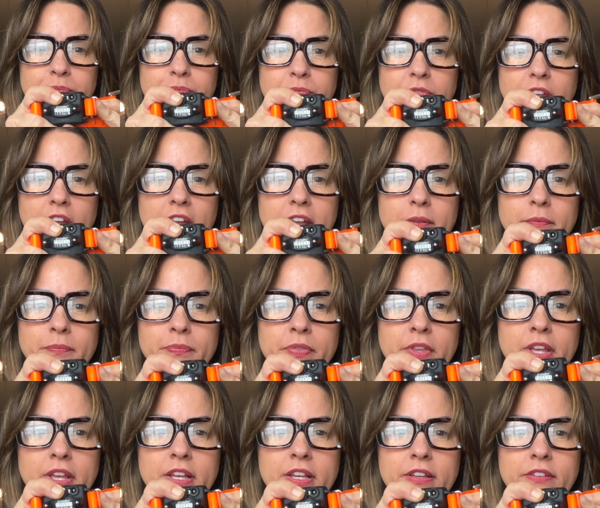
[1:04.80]
okay?
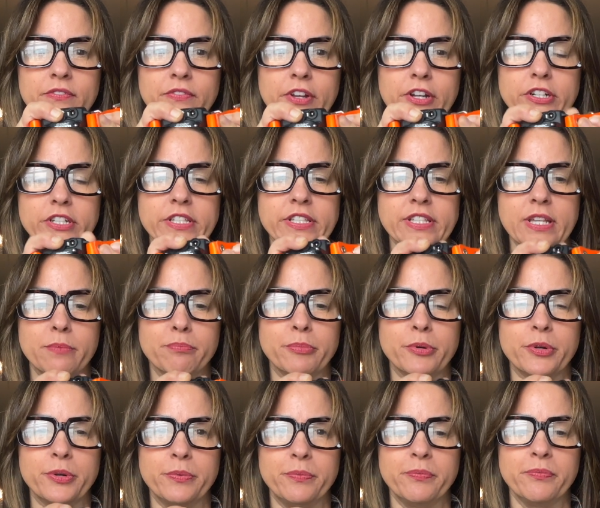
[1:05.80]
Very
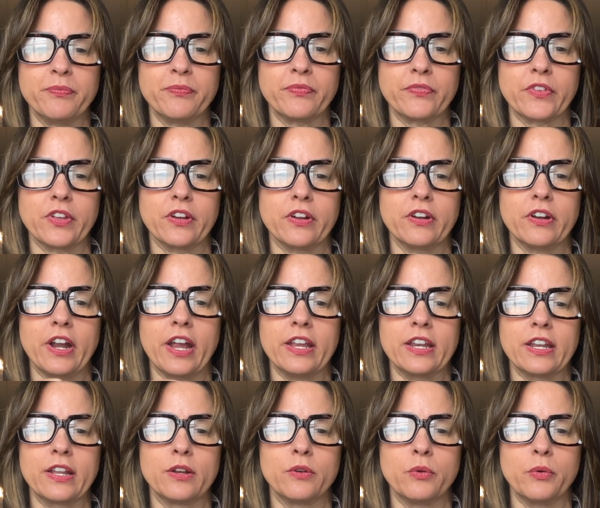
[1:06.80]
simple. All right,
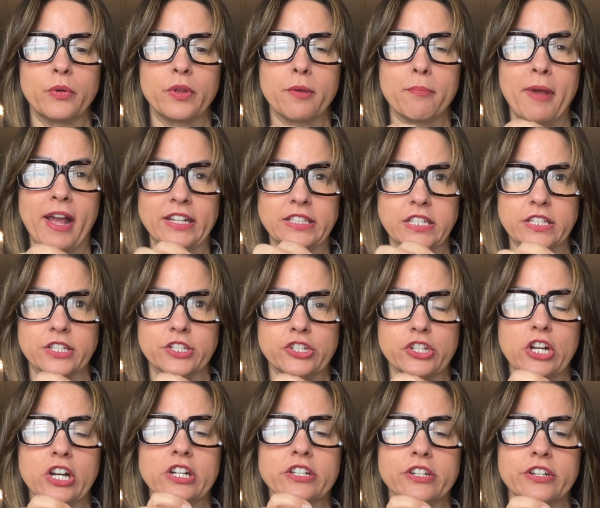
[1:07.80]
we'll get back to the
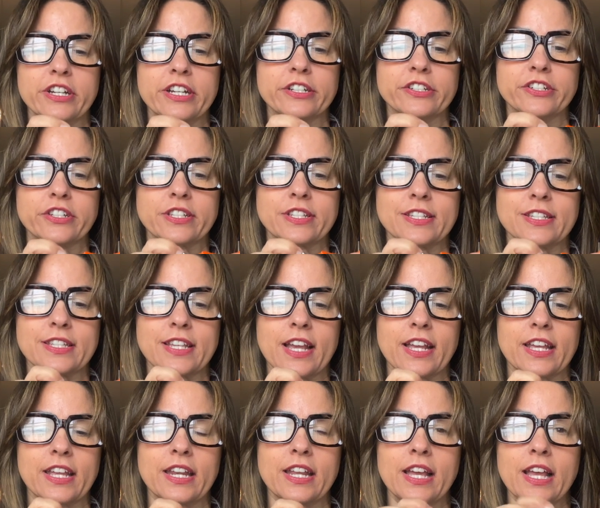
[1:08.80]
charger here in just a
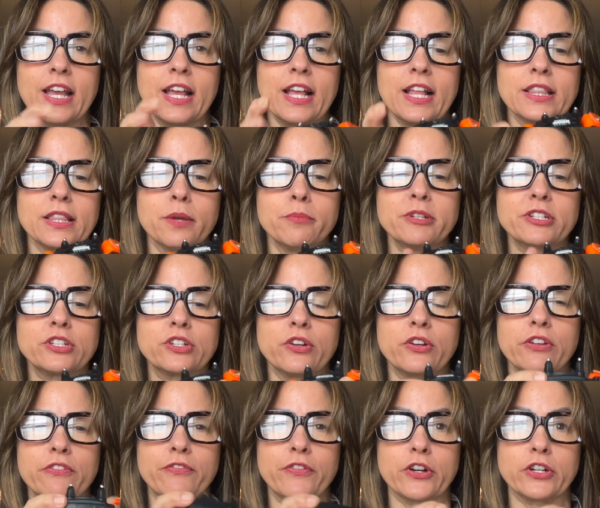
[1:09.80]
second. Let me show
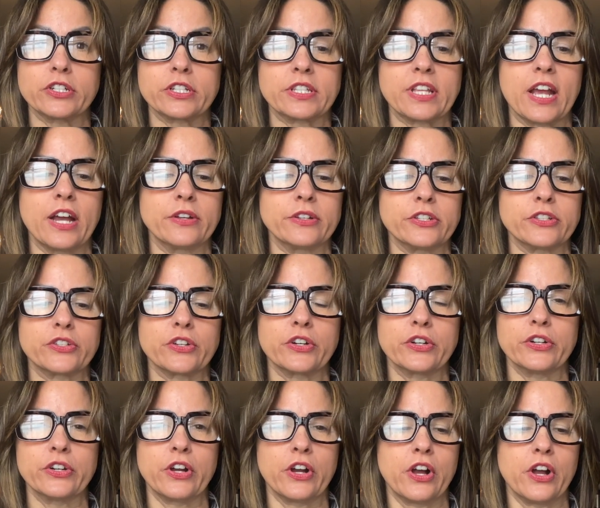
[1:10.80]
you first how to
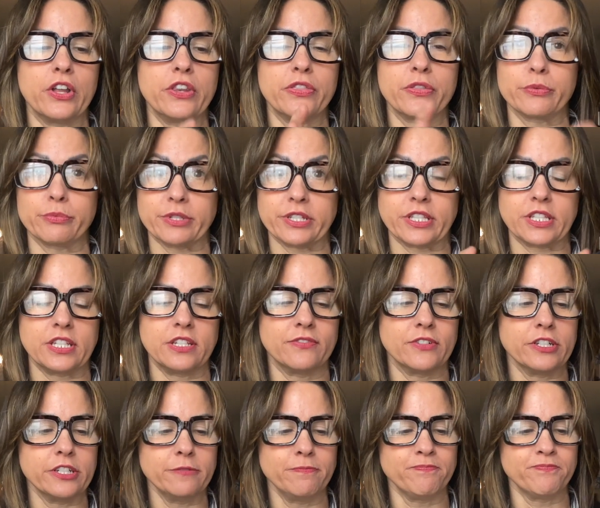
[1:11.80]
turn on the
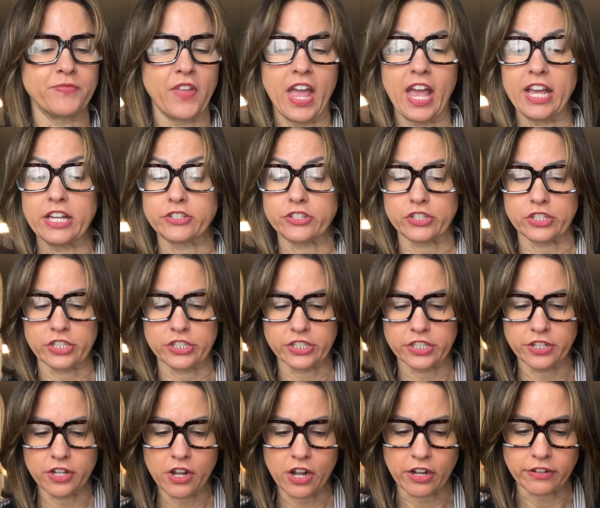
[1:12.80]
receiver and turn
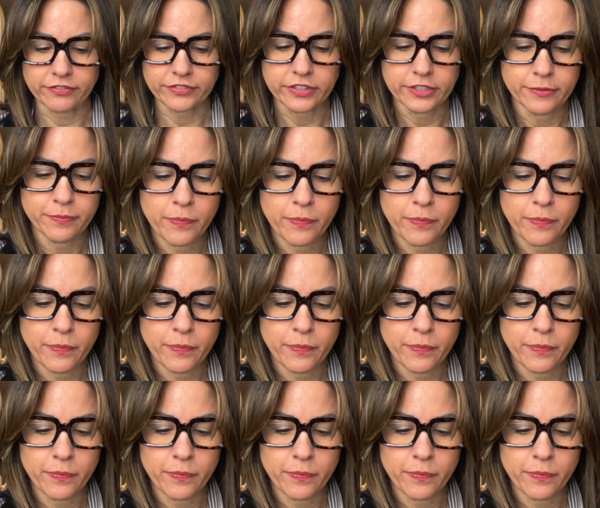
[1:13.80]
it off.